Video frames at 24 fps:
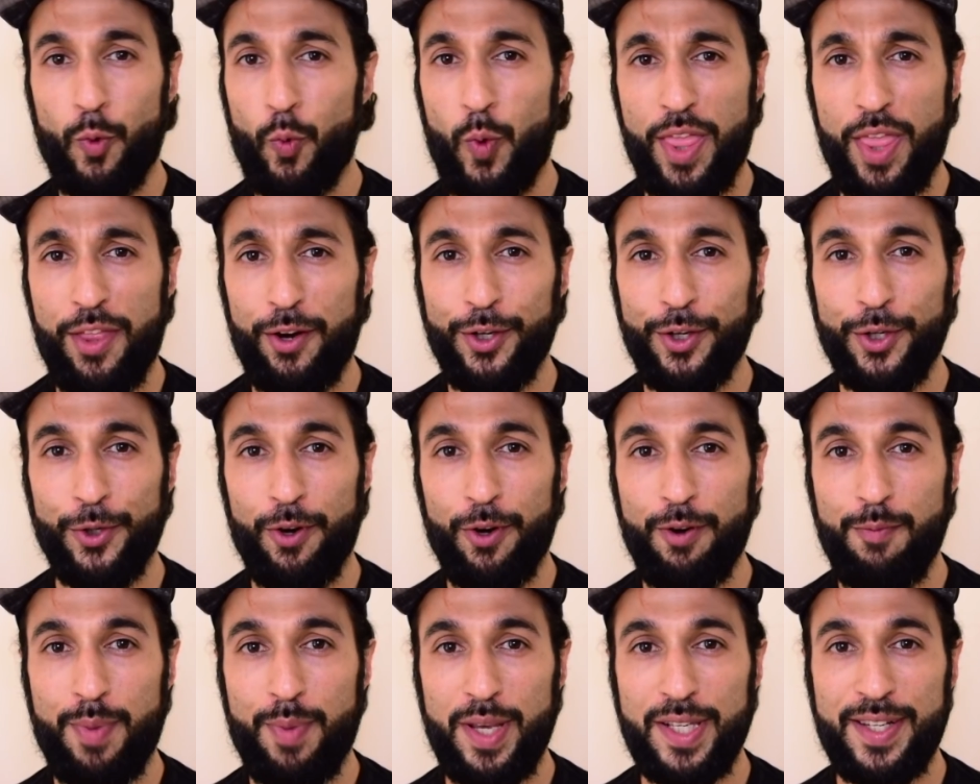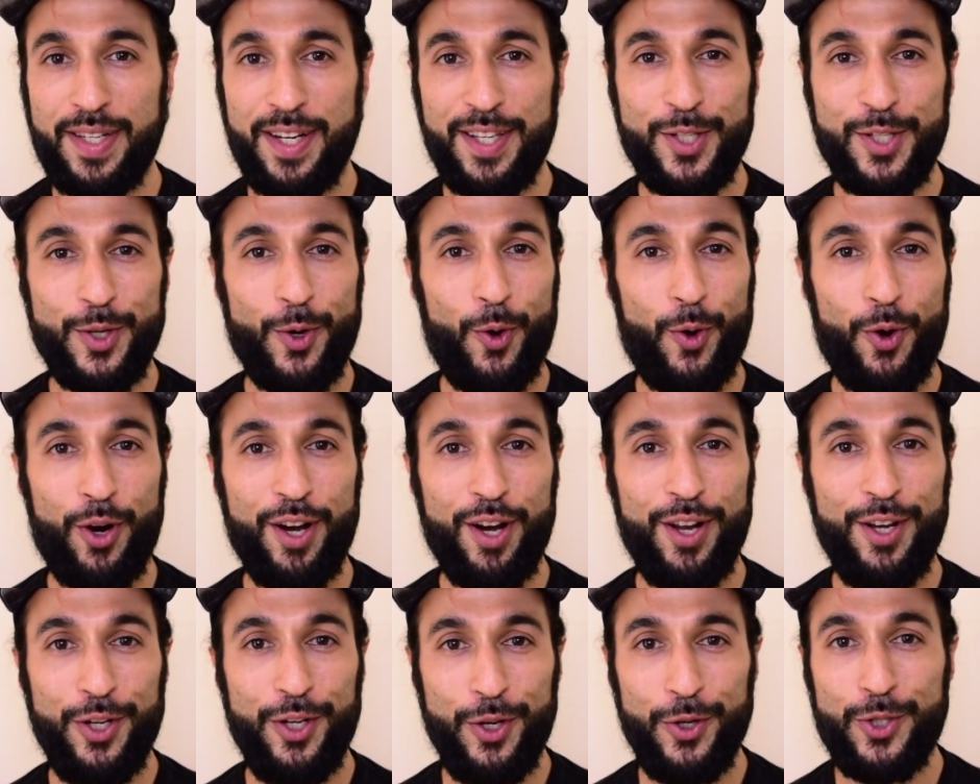Whether you're in business or
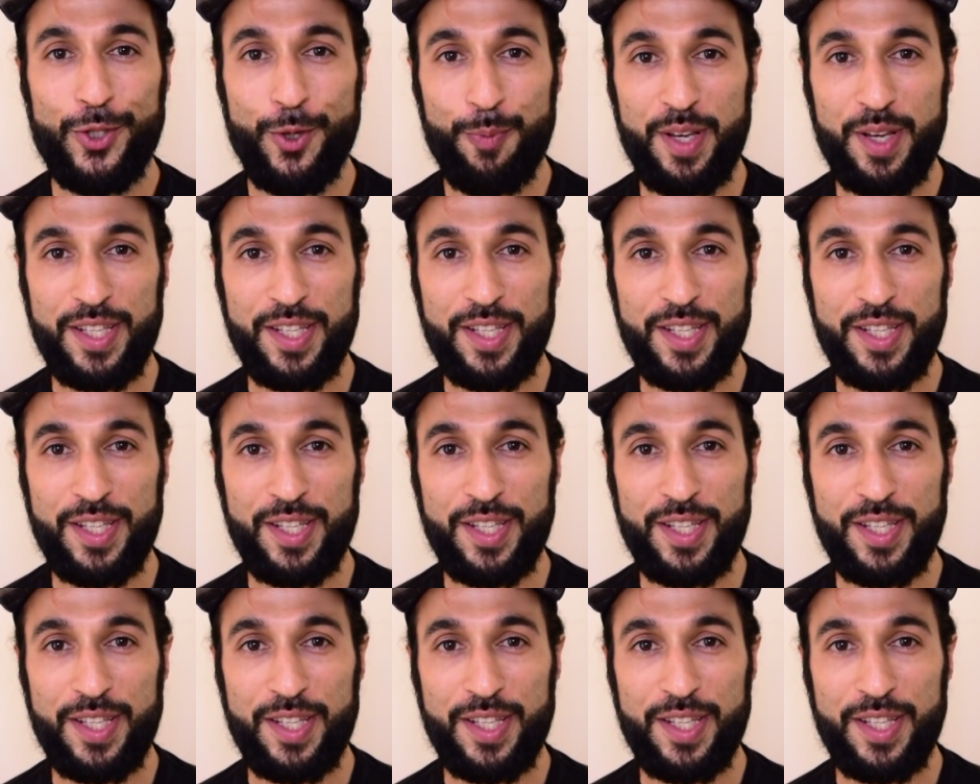new to